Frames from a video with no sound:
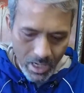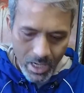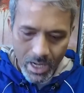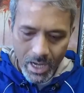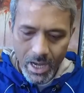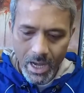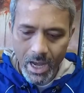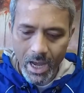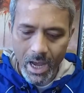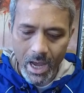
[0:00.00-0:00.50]

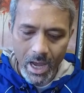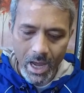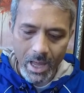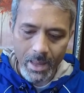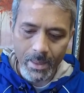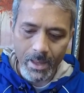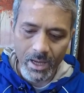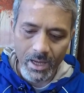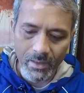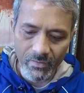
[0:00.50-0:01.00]

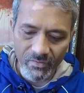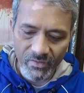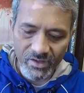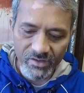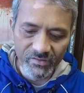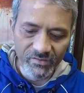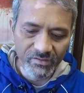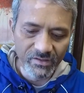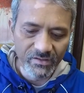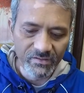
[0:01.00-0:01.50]
And, um, and
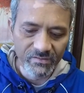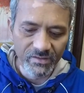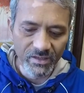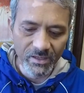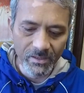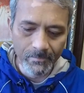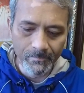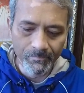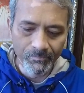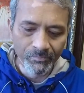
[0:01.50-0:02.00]
this is uh,
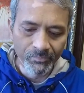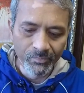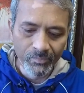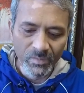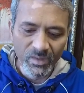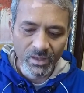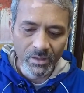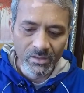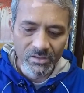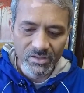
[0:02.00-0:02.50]

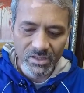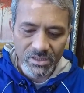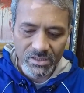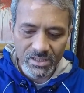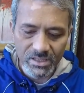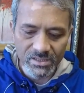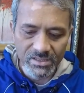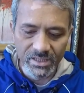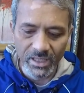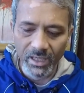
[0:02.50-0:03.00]
a, just
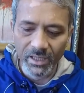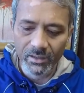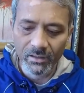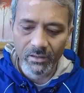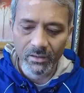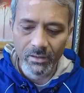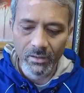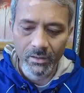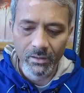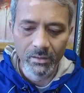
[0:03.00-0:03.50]
the
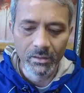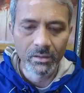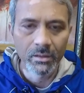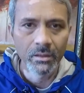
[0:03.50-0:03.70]
standard